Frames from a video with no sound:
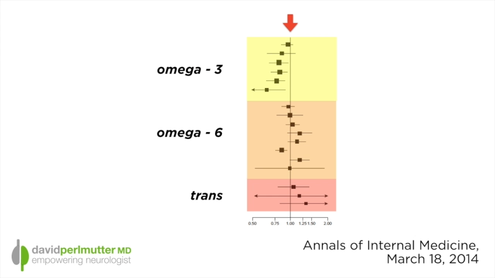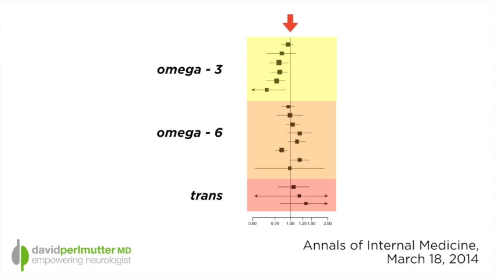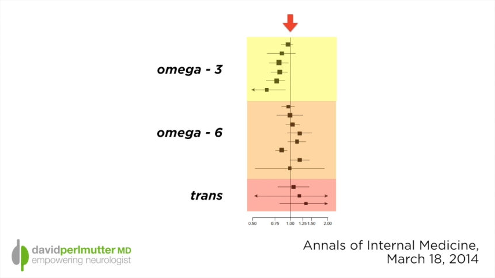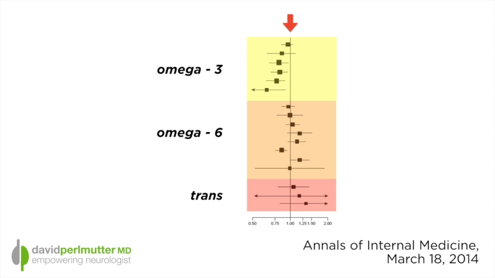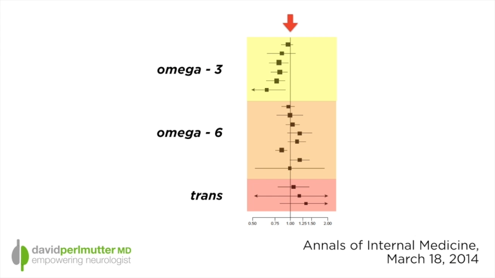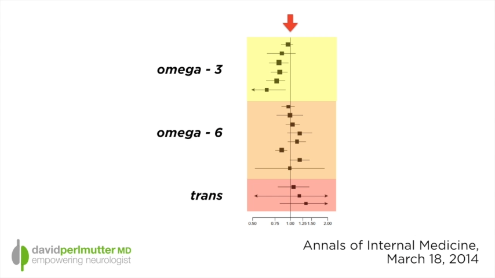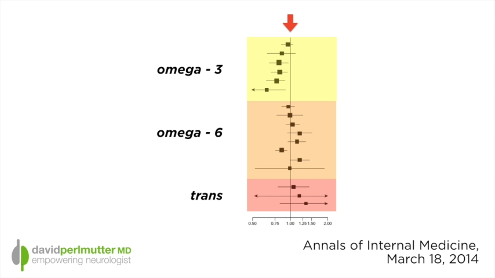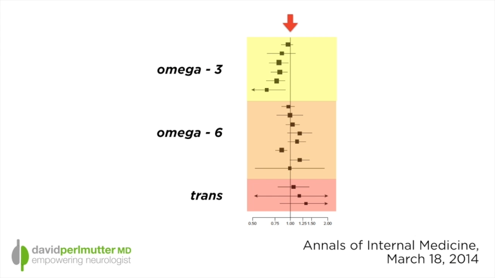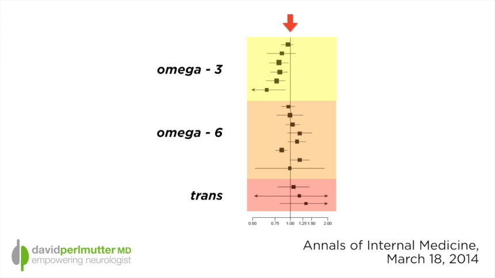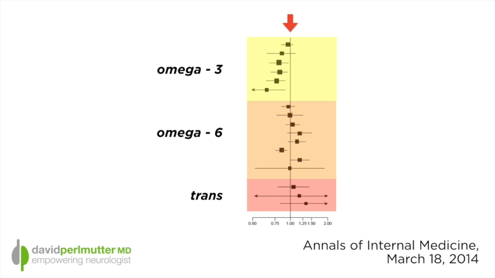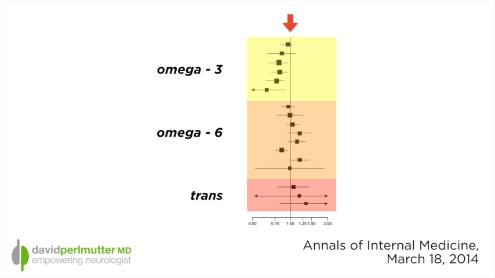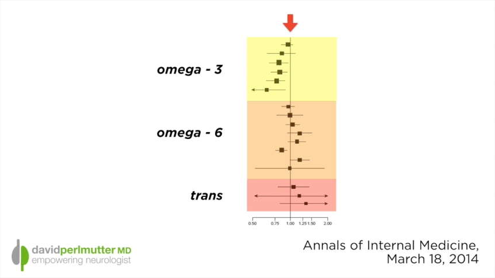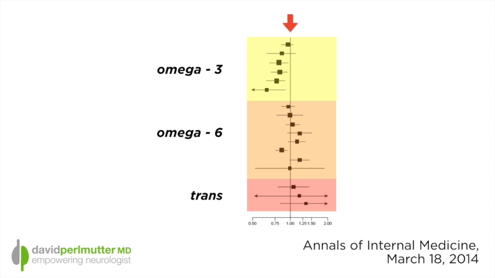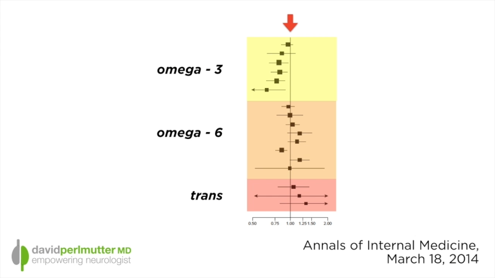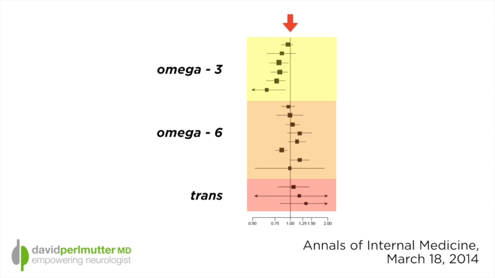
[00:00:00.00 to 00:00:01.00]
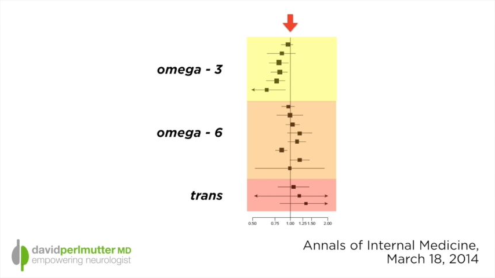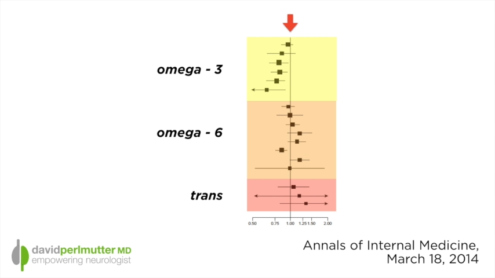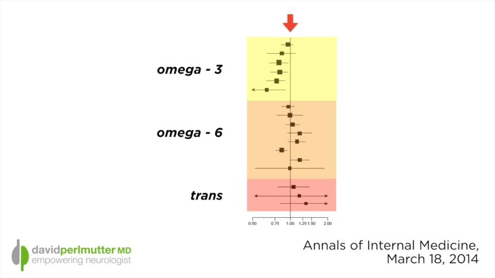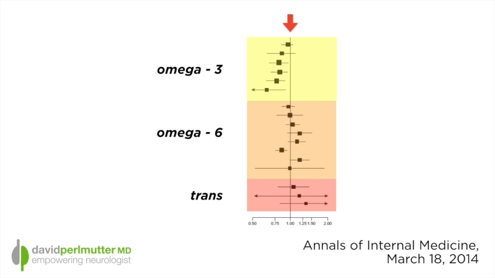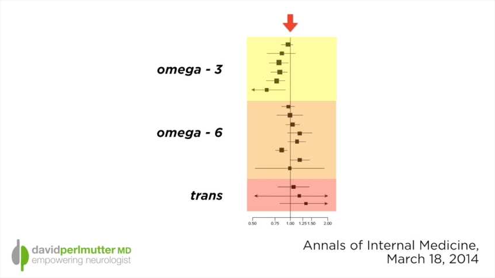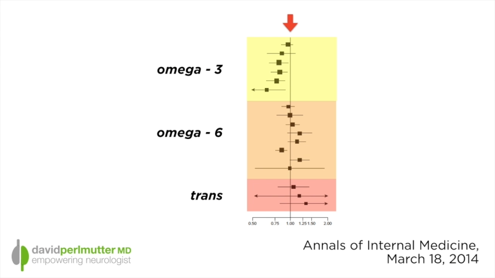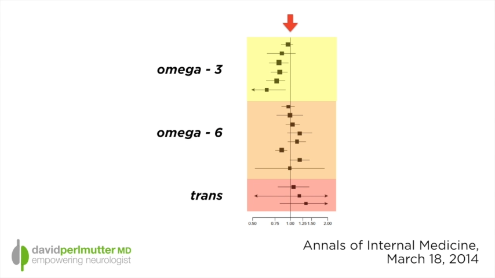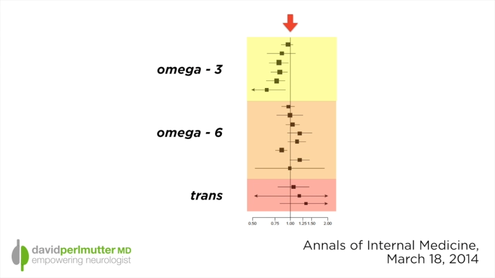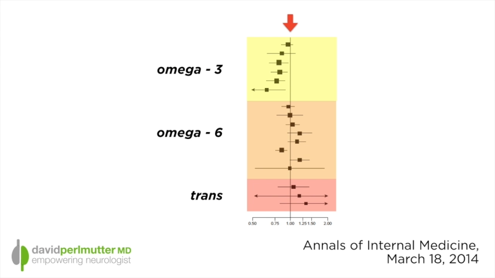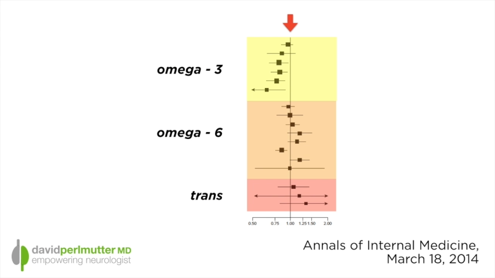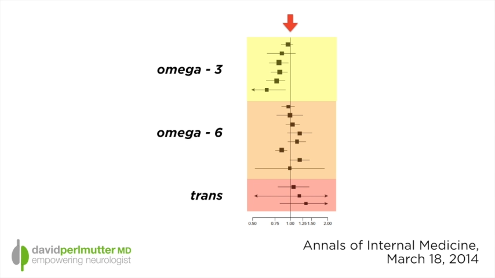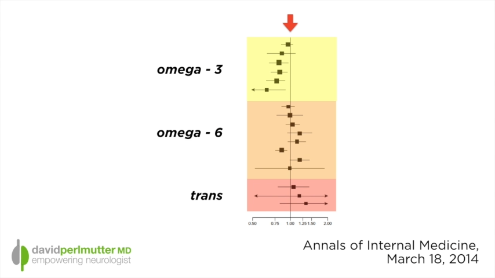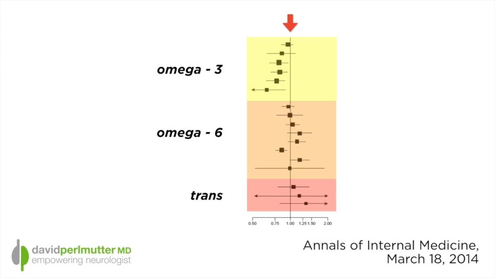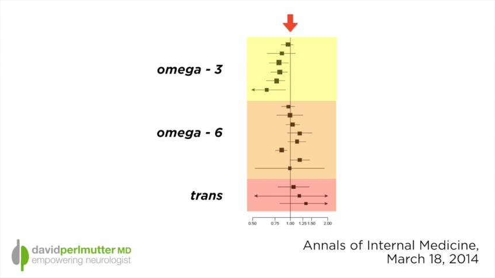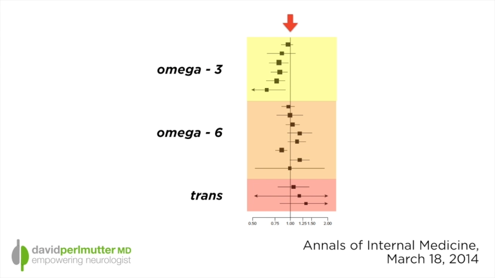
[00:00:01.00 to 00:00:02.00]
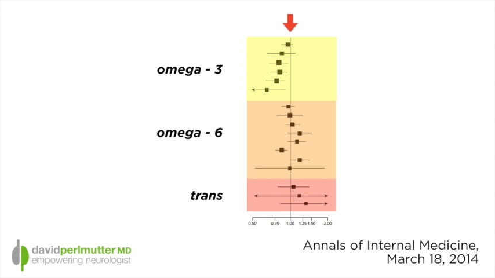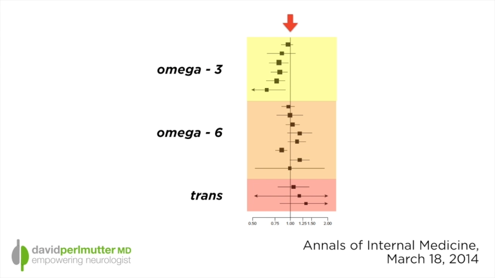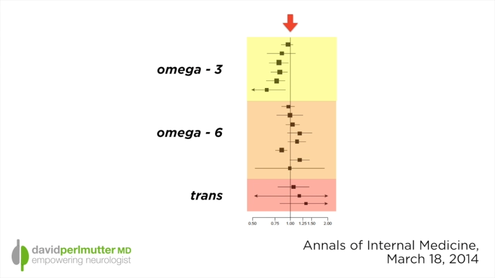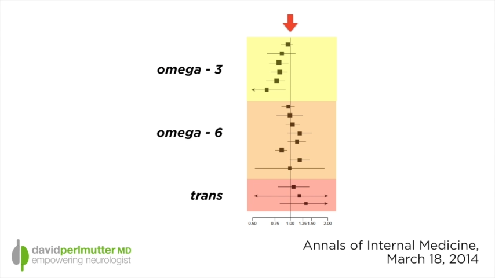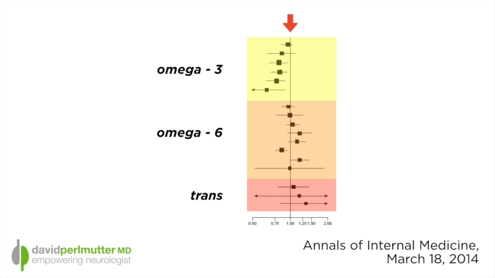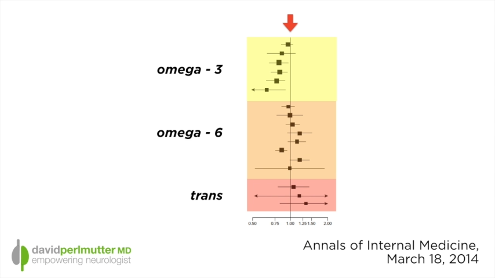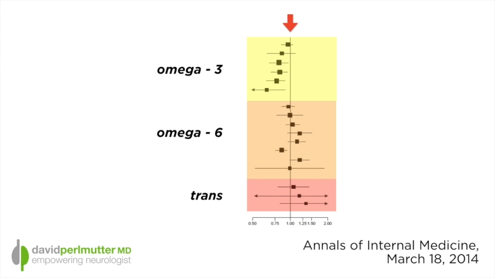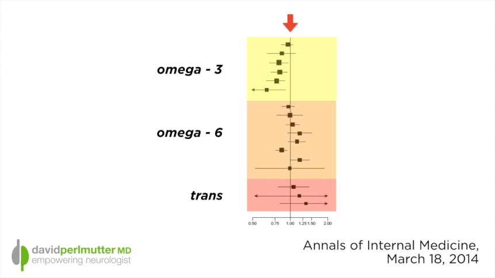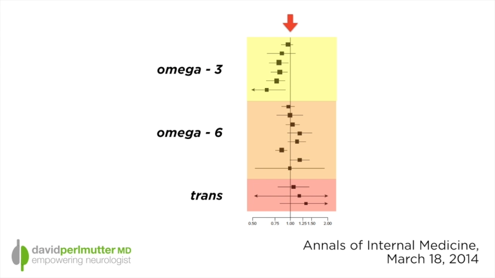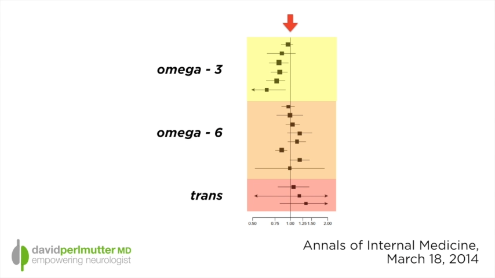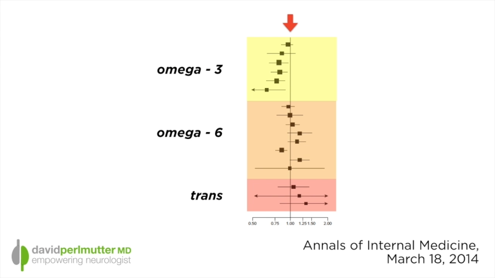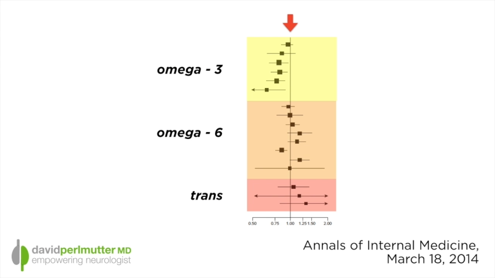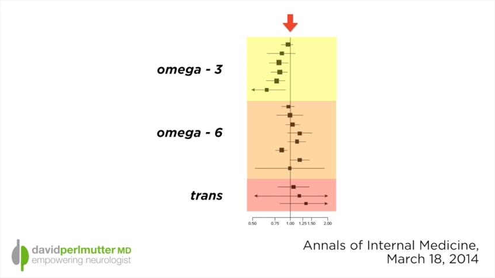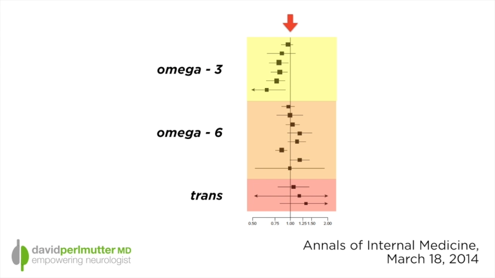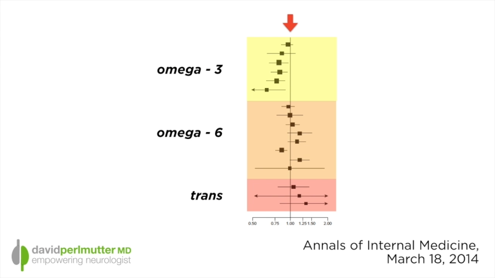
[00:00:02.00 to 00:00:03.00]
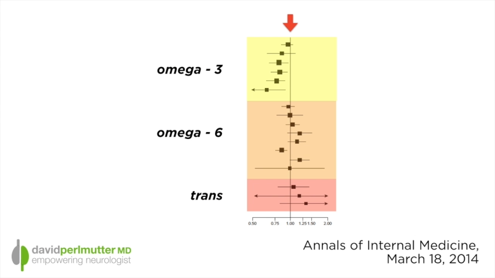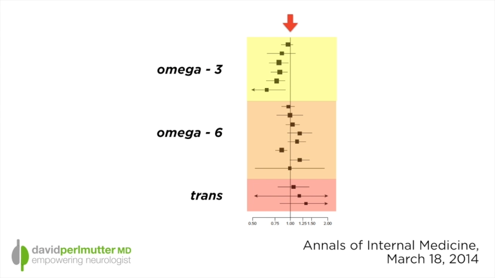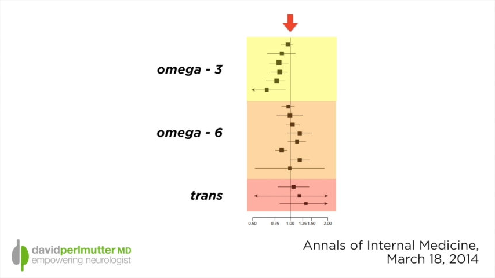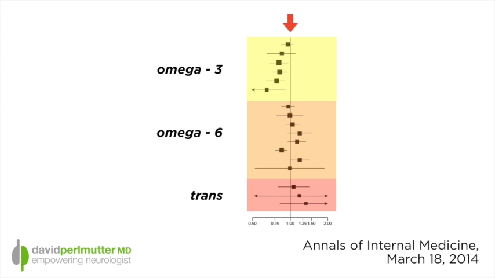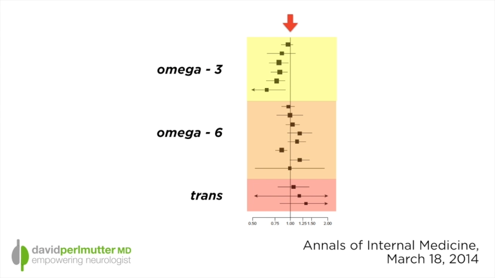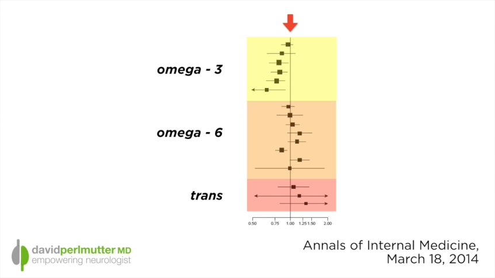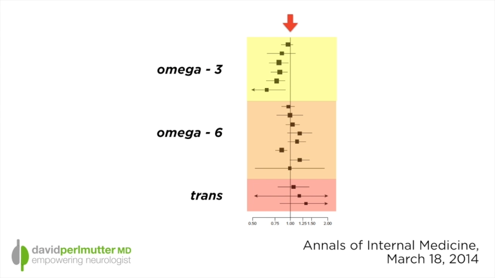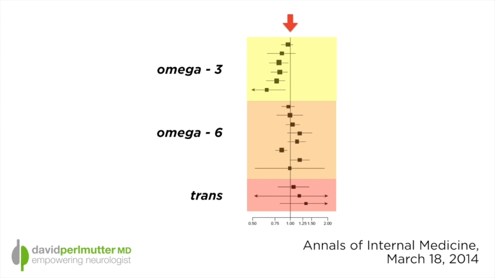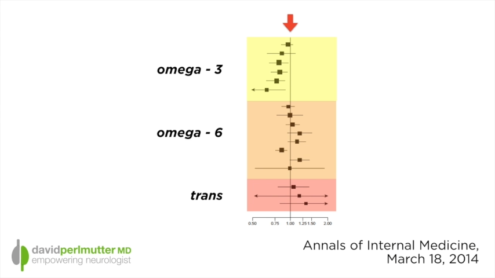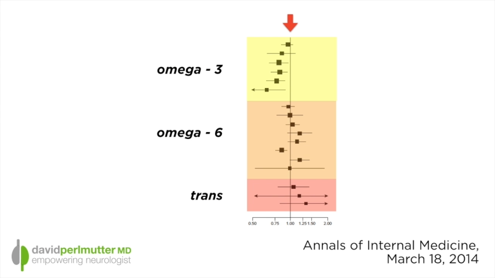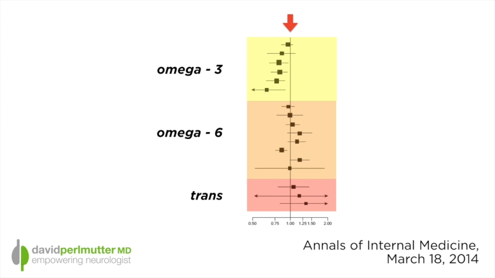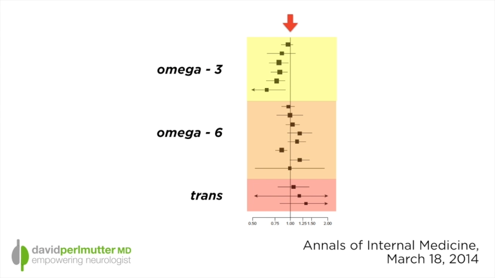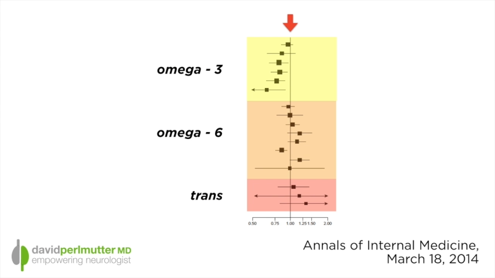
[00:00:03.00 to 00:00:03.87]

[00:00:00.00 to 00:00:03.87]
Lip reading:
[unreadable: no face in view]